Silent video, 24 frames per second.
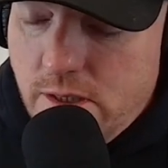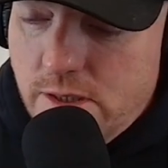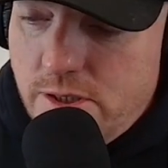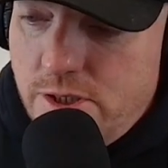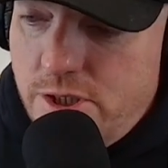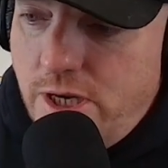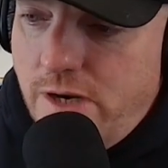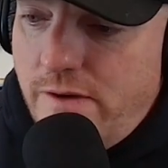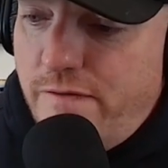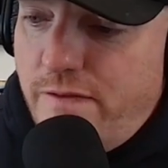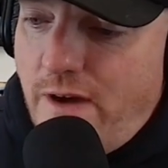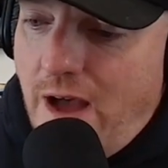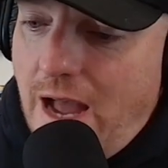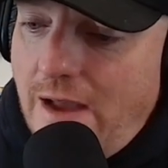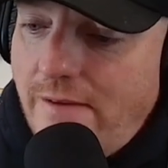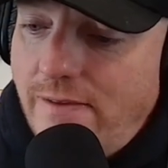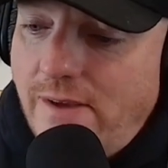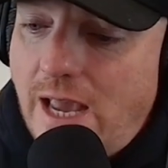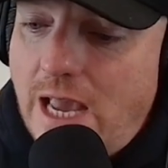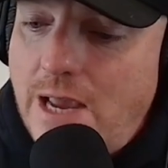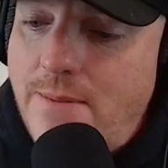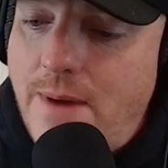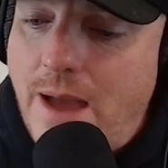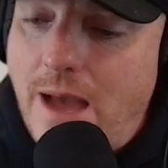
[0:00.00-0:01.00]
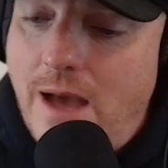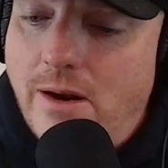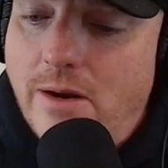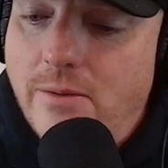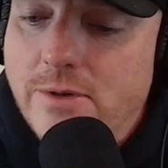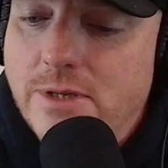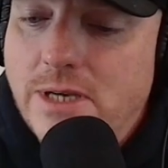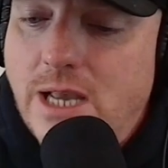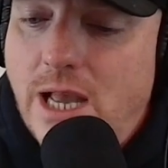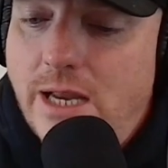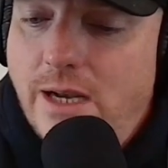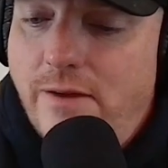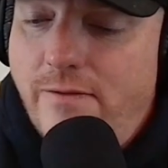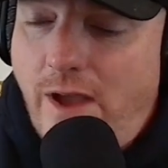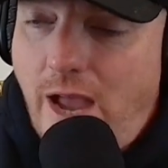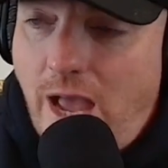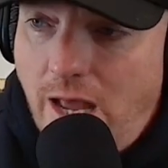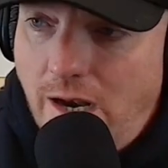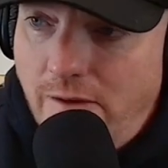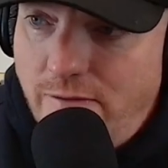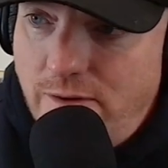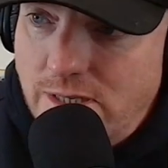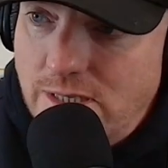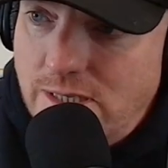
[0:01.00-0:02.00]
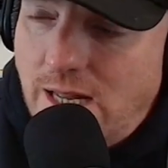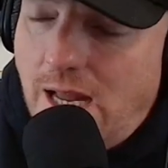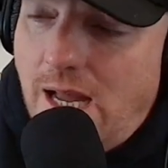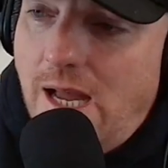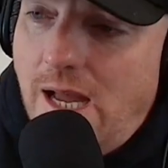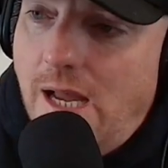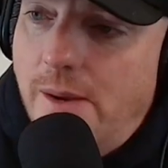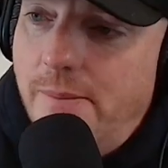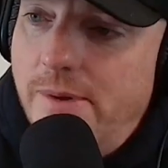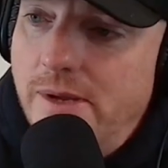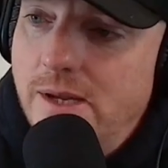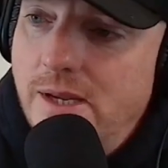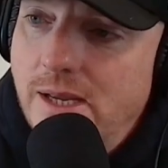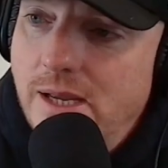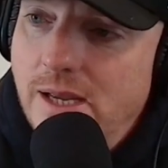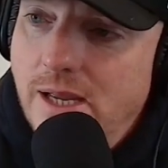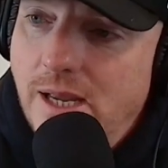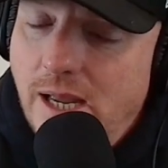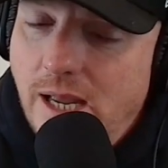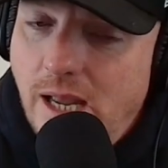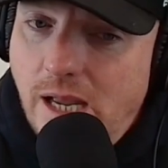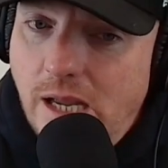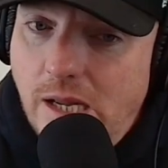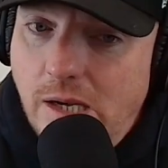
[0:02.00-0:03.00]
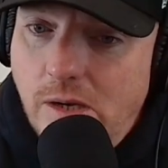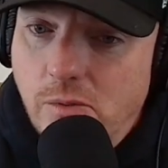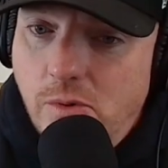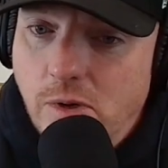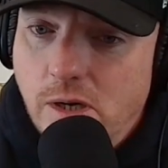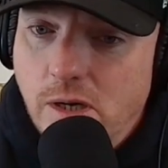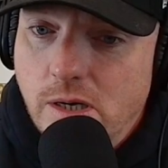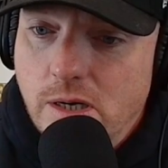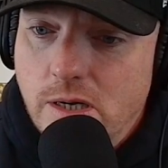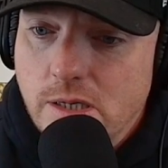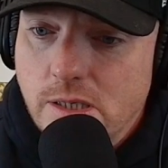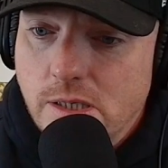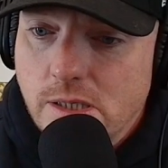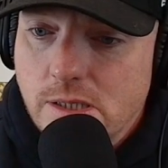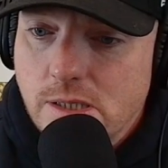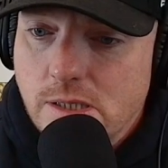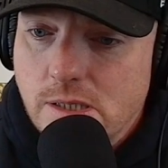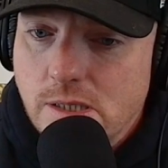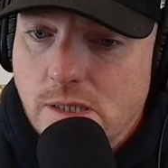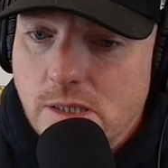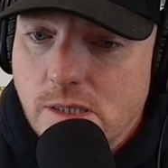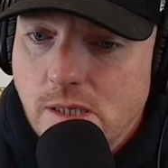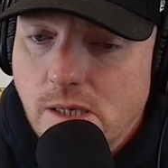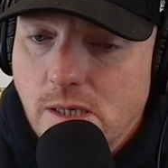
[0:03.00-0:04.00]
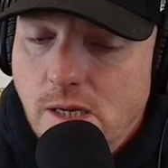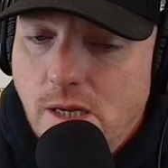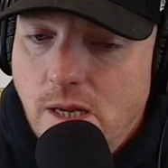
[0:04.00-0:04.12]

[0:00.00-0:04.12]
the Gen five came out, it was kind of ahead of its time. It was.